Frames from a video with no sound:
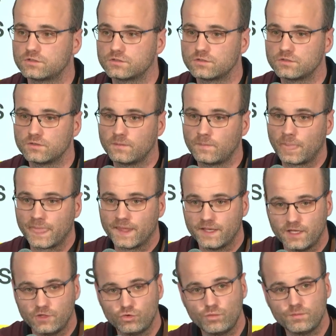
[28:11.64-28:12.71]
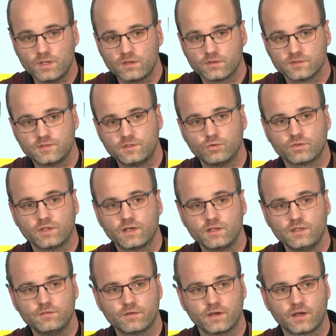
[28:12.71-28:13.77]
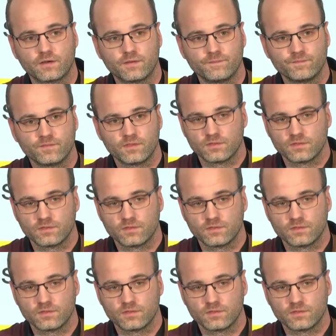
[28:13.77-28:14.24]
product that will help us for soft power?